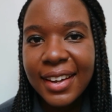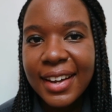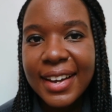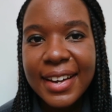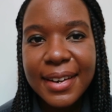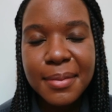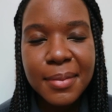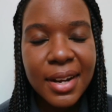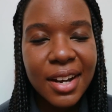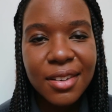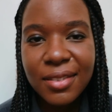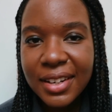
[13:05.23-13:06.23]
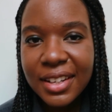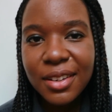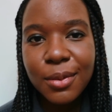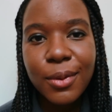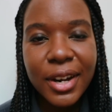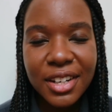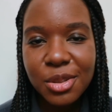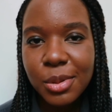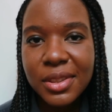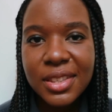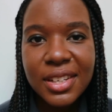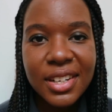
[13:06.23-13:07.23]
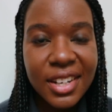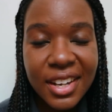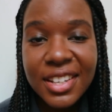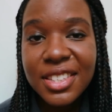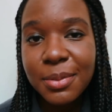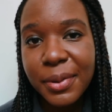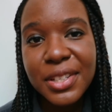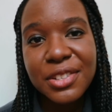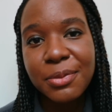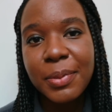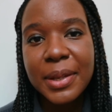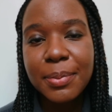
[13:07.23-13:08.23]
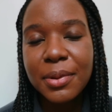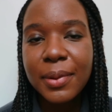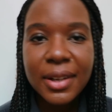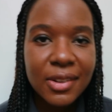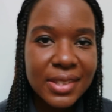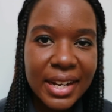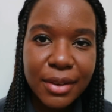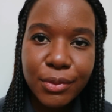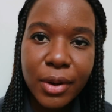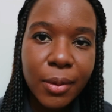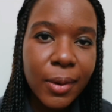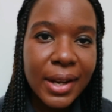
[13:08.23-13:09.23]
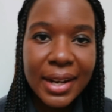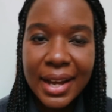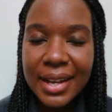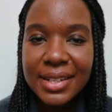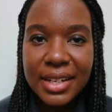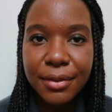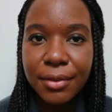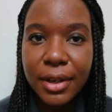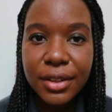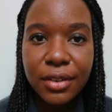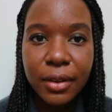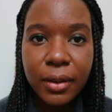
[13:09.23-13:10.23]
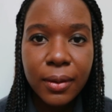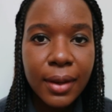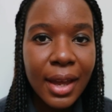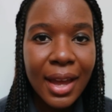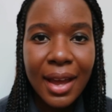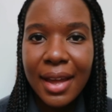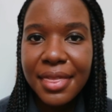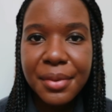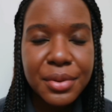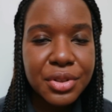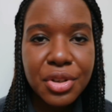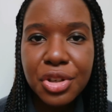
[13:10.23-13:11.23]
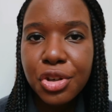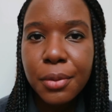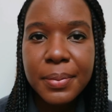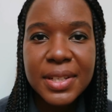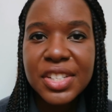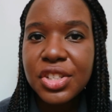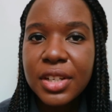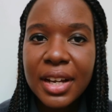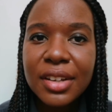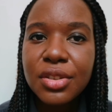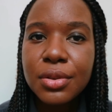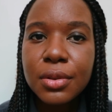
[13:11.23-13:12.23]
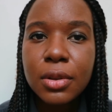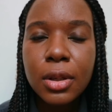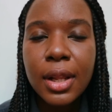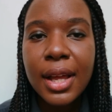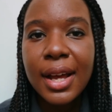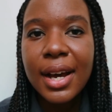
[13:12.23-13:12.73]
I really worked with a nice bunch of people when I was in FY1 and in FY2, and there was no competition at all.